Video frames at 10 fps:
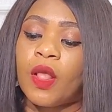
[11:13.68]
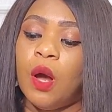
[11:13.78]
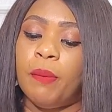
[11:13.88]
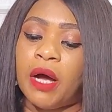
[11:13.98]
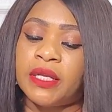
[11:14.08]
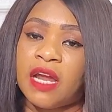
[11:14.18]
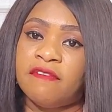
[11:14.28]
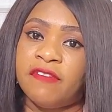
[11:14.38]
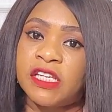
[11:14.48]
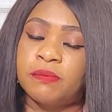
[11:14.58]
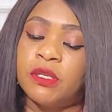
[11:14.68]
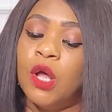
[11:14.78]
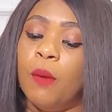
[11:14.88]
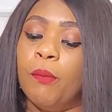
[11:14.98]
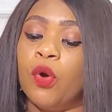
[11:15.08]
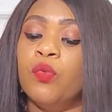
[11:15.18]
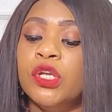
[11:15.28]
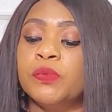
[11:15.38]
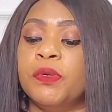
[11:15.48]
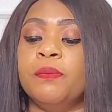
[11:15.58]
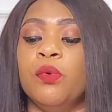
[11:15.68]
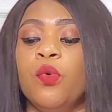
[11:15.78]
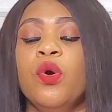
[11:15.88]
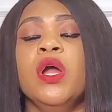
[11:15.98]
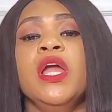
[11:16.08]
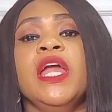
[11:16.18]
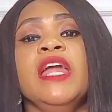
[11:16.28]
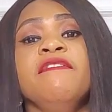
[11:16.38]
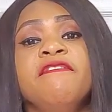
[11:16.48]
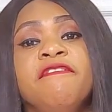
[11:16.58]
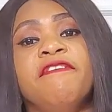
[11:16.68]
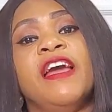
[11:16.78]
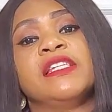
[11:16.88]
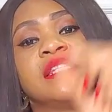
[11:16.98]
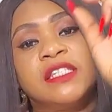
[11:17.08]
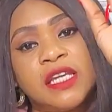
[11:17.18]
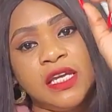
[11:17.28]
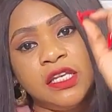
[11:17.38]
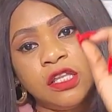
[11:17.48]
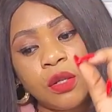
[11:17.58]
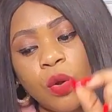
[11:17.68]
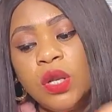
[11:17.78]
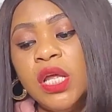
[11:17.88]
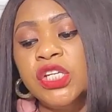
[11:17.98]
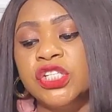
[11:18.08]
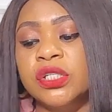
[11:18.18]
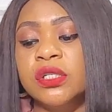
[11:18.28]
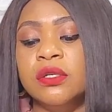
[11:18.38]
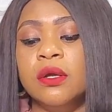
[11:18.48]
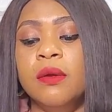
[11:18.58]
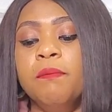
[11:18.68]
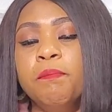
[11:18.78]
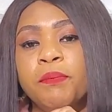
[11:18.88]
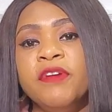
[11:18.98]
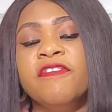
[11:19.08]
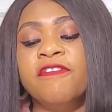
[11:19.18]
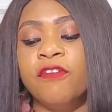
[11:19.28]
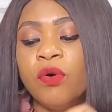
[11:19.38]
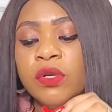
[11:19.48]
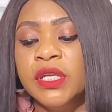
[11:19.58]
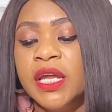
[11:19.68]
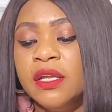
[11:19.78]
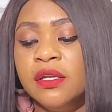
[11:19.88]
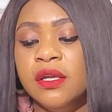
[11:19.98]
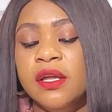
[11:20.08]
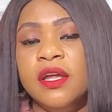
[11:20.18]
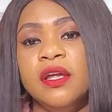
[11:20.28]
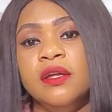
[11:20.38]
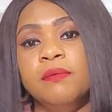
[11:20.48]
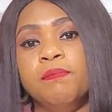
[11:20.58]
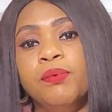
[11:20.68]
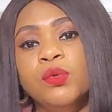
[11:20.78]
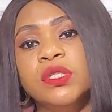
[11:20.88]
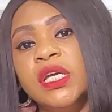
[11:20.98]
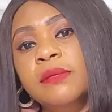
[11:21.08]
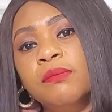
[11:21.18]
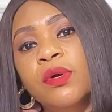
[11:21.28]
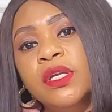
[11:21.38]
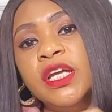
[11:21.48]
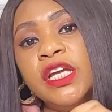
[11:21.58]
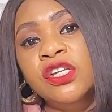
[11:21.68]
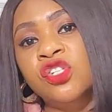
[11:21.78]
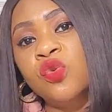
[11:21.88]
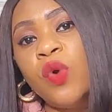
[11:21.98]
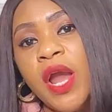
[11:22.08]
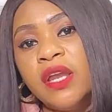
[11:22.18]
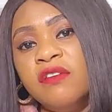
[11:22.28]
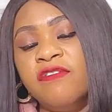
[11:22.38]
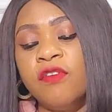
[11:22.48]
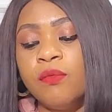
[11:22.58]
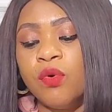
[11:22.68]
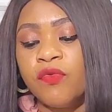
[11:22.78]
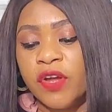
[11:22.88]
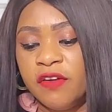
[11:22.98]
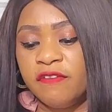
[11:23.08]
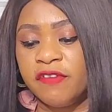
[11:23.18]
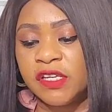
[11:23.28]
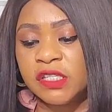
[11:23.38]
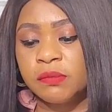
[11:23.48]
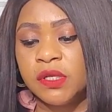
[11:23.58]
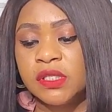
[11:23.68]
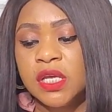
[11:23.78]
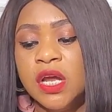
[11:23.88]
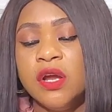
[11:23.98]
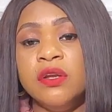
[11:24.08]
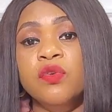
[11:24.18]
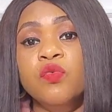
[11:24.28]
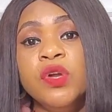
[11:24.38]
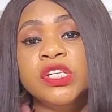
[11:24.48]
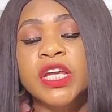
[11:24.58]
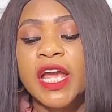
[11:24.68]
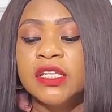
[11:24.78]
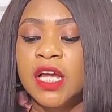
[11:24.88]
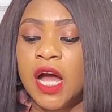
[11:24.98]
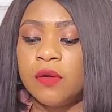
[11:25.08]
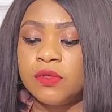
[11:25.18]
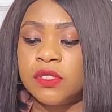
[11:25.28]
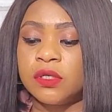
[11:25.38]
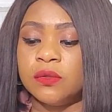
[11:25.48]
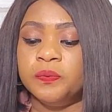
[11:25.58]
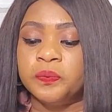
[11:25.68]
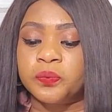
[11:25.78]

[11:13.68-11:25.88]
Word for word: about their investment, but rich people invest in knowledge before they put in money into any form of investment. The rich get counsel,